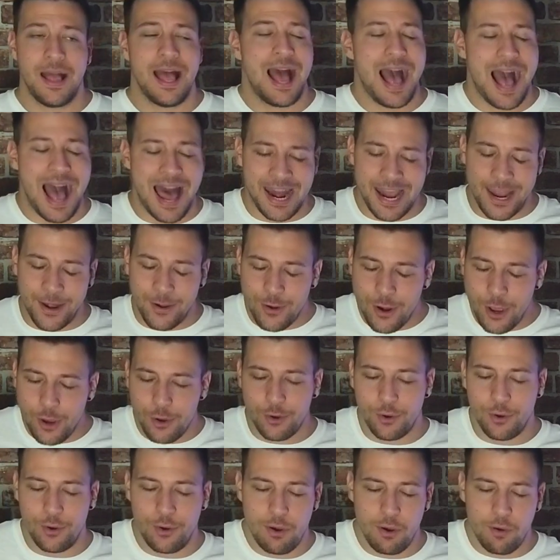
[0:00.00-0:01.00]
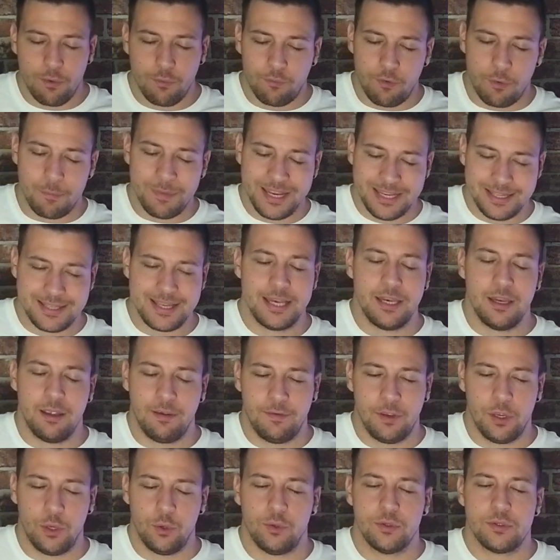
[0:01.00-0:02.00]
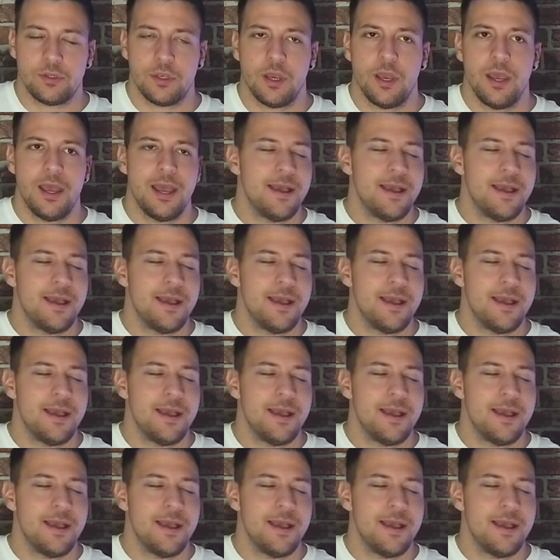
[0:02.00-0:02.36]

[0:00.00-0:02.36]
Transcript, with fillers: And I know from his interviews,